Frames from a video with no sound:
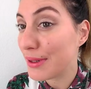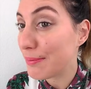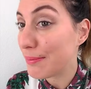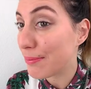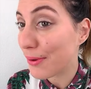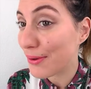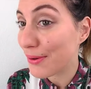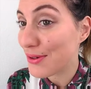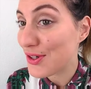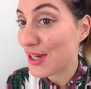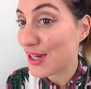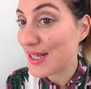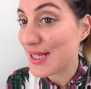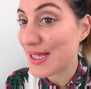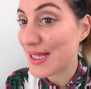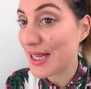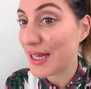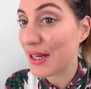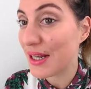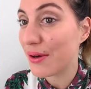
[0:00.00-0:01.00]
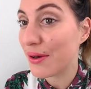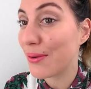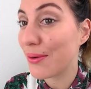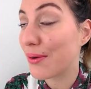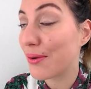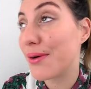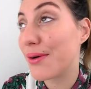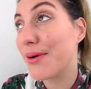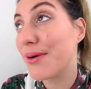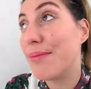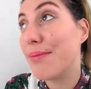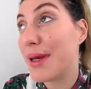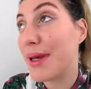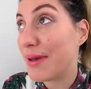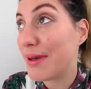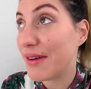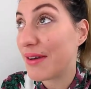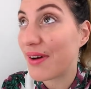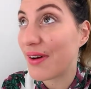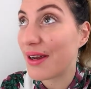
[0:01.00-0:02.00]
repurchase it or
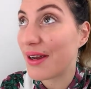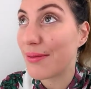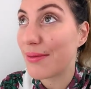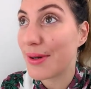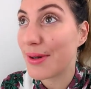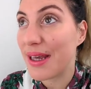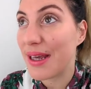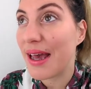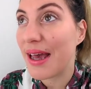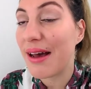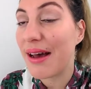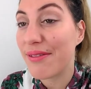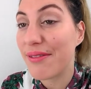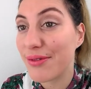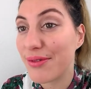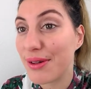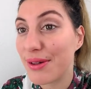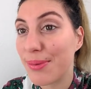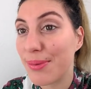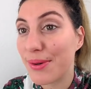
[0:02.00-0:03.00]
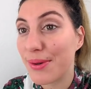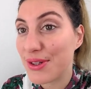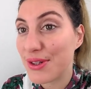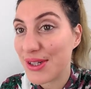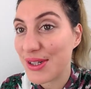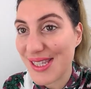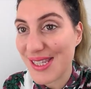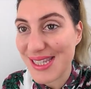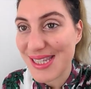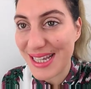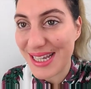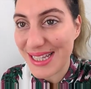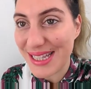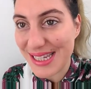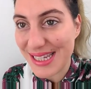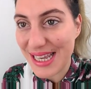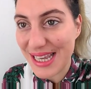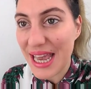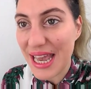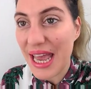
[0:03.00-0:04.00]
maybe if I already have repurchased
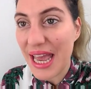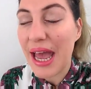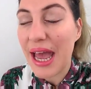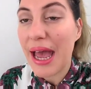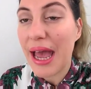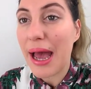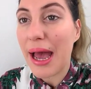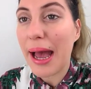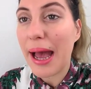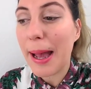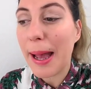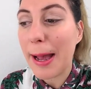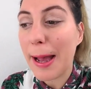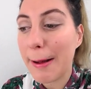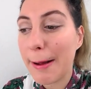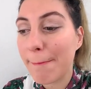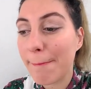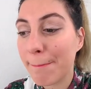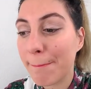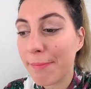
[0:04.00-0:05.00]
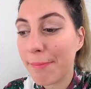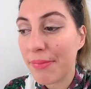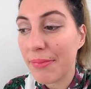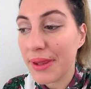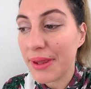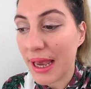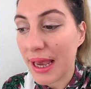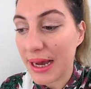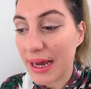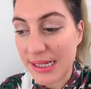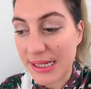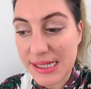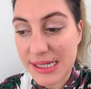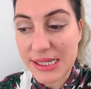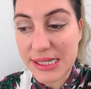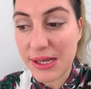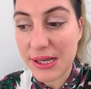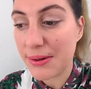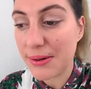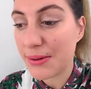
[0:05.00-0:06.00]
it. Yeah,
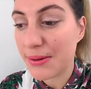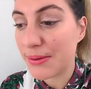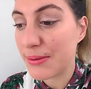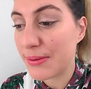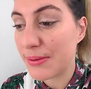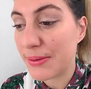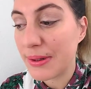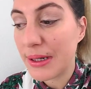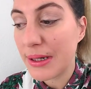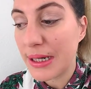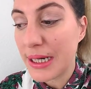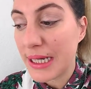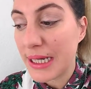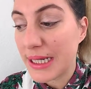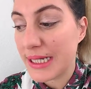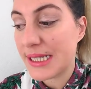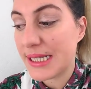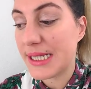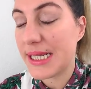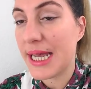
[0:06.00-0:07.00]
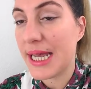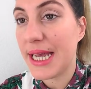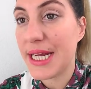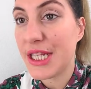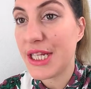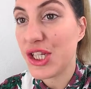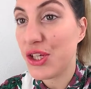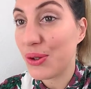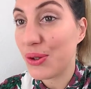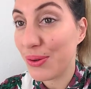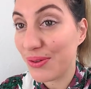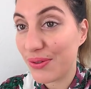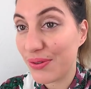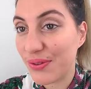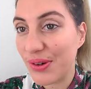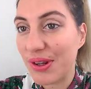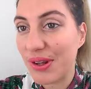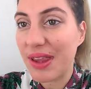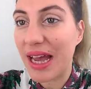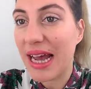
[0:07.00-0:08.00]
so stay tuned
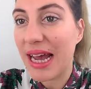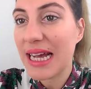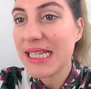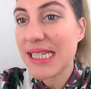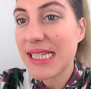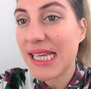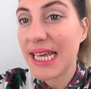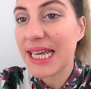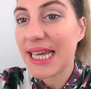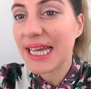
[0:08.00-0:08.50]
for that.